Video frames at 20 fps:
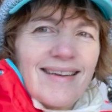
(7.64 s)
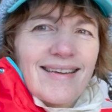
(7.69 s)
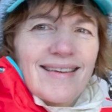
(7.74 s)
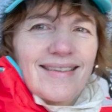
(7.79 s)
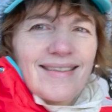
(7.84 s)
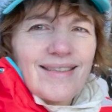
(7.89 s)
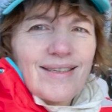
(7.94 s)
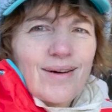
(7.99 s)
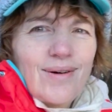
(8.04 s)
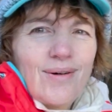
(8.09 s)

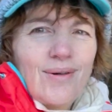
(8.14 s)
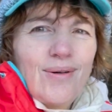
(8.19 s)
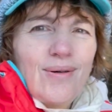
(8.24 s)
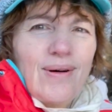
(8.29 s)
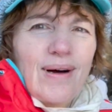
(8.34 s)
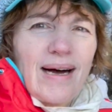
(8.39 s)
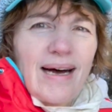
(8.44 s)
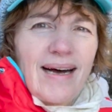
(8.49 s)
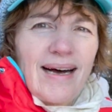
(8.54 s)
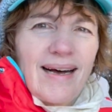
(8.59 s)
So,
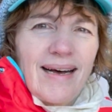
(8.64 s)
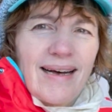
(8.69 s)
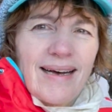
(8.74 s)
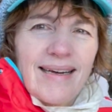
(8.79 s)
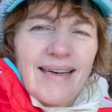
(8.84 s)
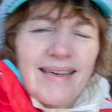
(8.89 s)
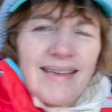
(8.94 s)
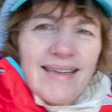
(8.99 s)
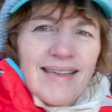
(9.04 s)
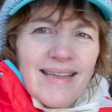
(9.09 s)

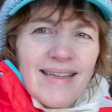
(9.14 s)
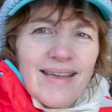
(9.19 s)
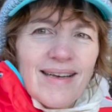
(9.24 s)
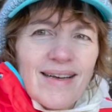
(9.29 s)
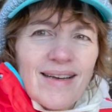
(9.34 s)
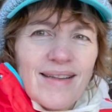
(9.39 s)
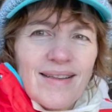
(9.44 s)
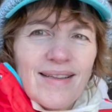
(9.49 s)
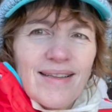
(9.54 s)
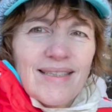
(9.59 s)

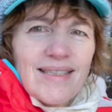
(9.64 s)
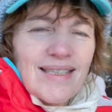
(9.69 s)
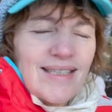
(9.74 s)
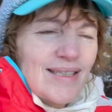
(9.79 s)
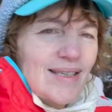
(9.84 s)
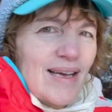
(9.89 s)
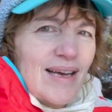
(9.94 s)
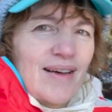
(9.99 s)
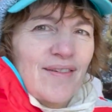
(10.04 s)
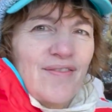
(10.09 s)
this
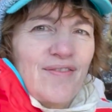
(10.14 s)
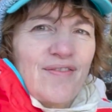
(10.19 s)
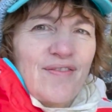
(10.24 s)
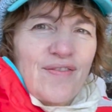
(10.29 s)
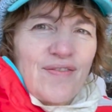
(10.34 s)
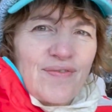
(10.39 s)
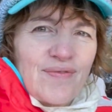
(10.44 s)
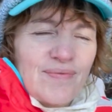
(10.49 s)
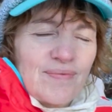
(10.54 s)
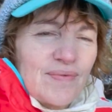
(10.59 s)
is
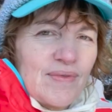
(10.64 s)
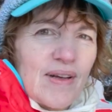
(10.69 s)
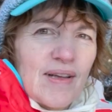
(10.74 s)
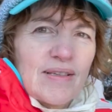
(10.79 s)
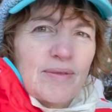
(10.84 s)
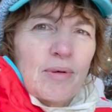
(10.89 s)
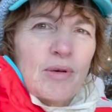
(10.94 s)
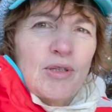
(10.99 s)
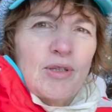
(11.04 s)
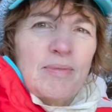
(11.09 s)
it's
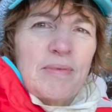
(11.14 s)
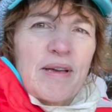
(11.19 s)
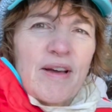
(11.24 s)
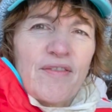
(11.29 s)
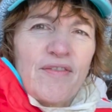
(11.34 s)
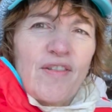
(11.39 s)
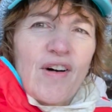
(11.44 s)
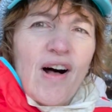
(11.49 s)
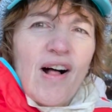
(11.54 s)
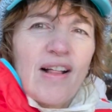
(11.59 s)
supposed to be a
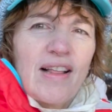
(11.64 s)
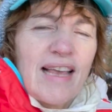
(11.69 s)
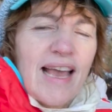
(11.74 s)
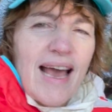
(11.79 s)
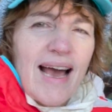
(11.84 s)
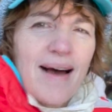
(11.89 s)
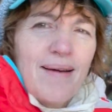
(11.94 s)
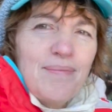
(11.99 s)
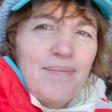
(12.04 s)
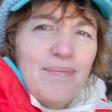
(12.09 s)
fall
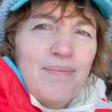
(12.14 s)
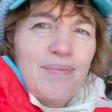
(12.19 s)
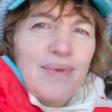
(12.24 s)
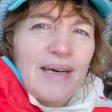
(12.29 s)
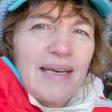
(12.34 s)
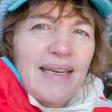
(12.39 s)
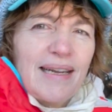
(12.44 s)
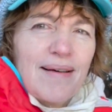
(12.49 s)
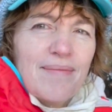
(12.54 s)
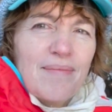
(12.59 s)
camp,
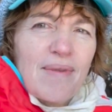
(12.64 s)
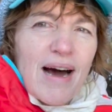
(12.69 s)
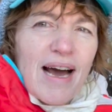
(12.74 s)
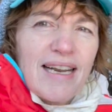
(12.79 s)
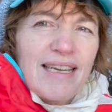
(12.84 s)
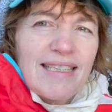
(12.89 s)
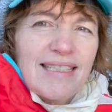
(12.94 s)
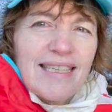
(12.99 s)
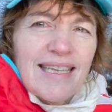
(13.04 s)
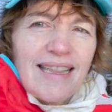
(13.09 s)
but at
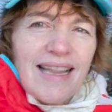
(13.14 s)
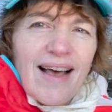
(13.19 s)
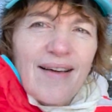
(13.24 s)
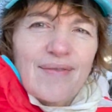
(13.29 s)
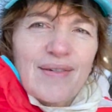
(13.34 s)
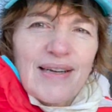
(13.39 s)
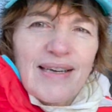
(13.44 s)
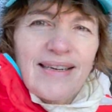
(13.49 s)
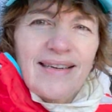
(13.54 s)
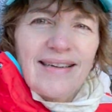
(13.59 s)

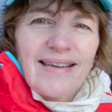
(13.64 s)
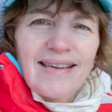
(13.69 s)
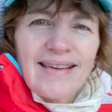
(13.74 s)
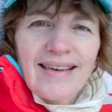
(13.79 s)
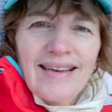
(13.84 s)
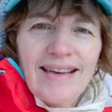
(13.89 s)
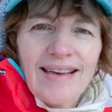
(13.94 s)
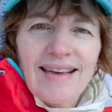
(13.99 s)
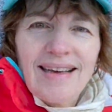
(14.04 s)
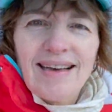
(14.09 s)
-11
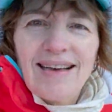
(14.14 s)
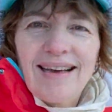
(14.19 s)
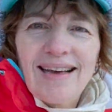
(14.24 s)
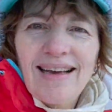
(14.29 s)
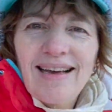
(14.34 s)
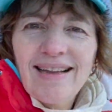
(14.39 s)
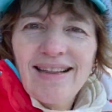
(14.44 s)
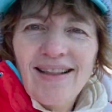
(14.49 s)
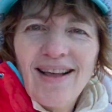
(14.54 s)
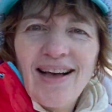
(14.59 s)

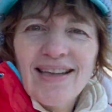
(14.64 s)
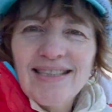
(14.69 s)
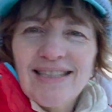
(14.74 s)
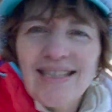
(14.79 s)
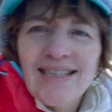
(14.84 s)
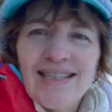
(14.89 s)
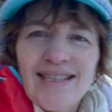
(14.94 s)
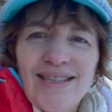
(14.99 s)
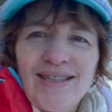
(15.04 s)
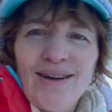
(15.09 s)
and lots
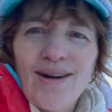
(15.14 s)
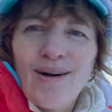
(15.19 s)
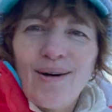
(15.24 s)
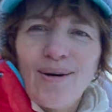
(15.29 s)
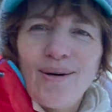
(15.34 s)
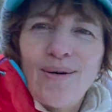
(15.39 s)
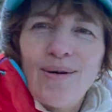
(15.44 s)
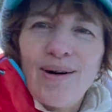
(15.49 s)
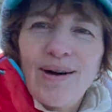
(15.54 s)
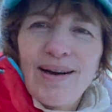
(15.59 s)
of
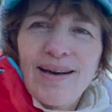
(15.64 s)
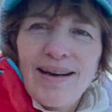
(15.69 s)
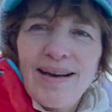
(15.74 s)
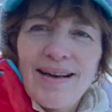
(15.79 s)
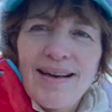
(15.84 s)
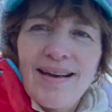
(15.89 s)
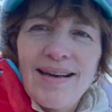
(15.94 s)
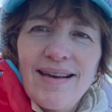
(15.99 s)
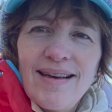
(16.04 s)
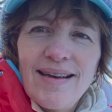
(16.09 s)
snow,
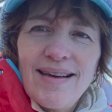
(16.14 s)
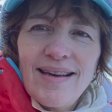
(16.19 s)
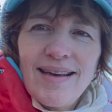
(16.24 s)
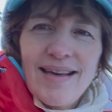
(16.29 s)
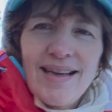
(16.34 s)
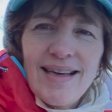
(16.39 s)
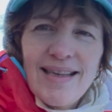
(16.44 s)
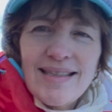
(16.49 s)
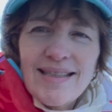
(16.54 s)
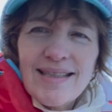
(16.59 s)

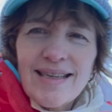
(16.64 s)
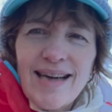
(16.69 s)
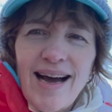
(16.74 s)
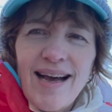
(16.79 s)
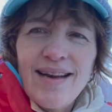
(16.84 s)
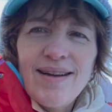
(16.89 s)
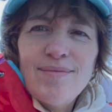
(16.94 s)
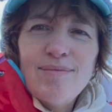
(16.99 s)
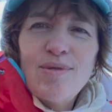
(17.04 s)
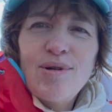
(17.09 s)
it's
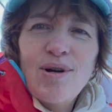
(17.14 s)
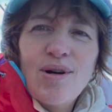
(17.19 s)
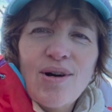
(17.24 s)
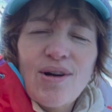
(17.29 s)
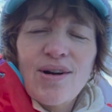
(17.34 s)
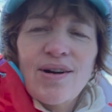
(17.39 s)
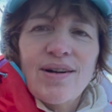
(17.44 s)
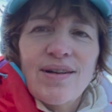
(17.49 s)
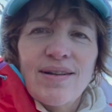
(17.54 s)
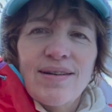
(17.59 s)
kind of more